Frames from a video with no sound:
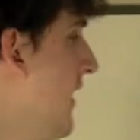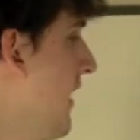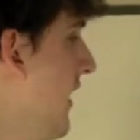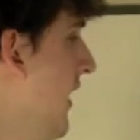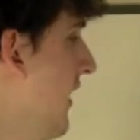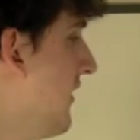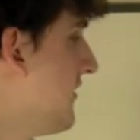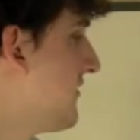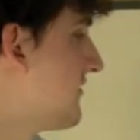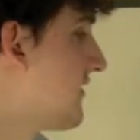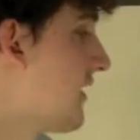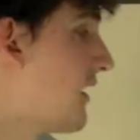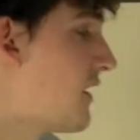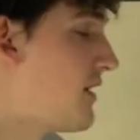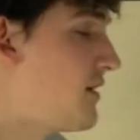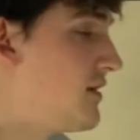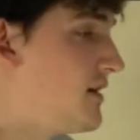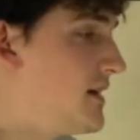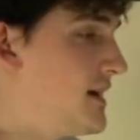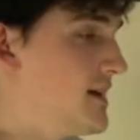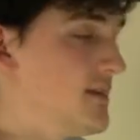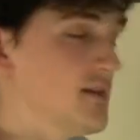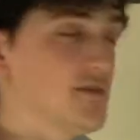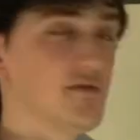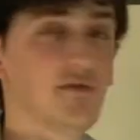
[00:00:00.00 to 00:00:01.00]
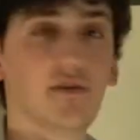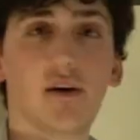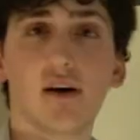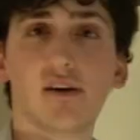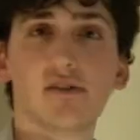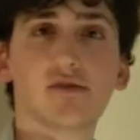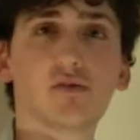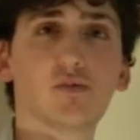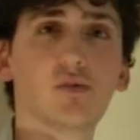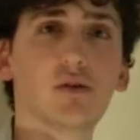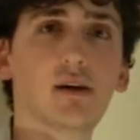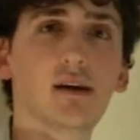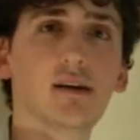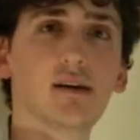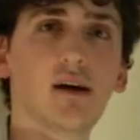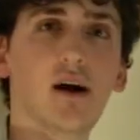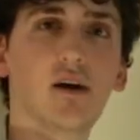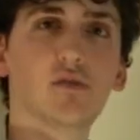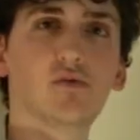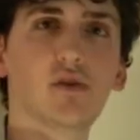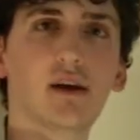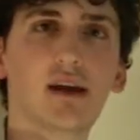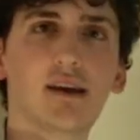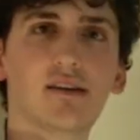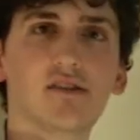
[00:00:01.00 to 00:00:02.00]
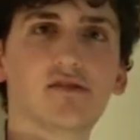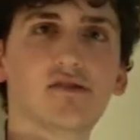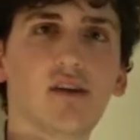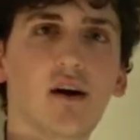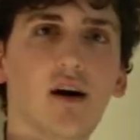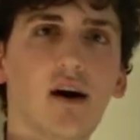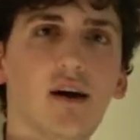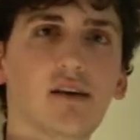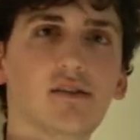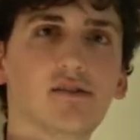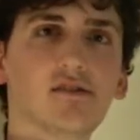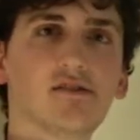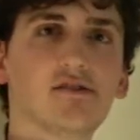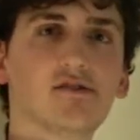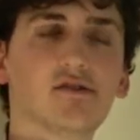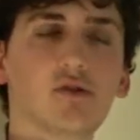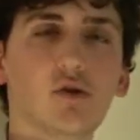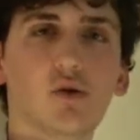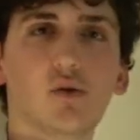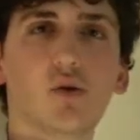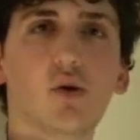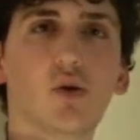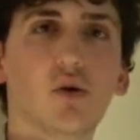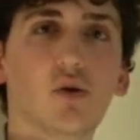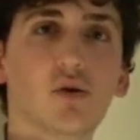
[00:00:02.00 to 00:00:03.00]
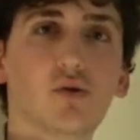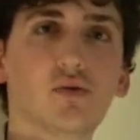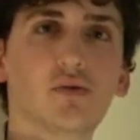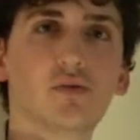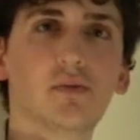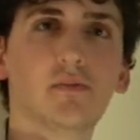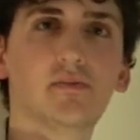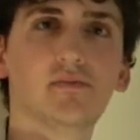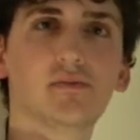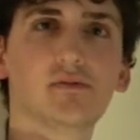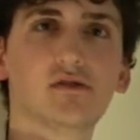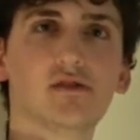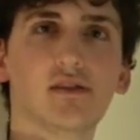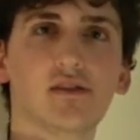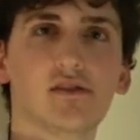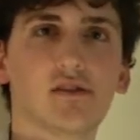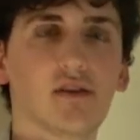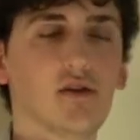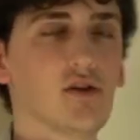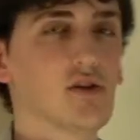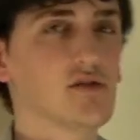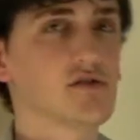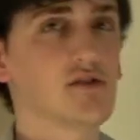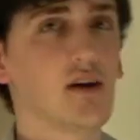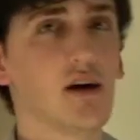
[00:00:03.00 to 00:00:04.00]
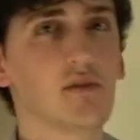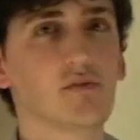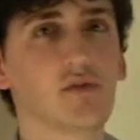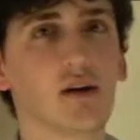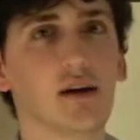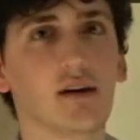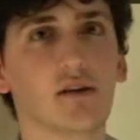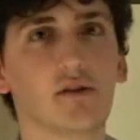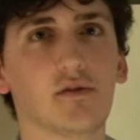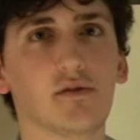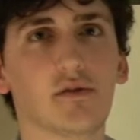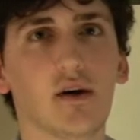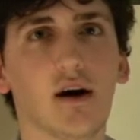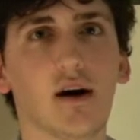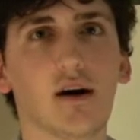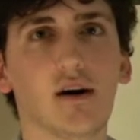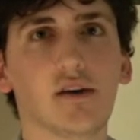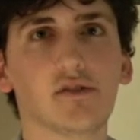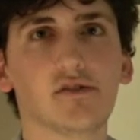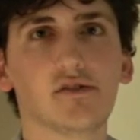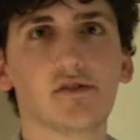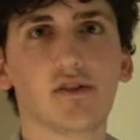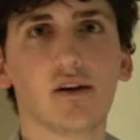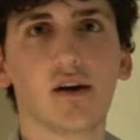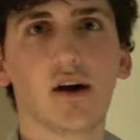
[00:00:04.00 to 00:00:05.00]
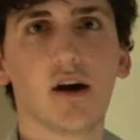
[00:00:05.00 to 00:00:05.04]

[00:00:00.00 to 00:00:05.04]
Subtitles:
So in the first week, I redesigned Sue Hall. She's a long-time reader of ours,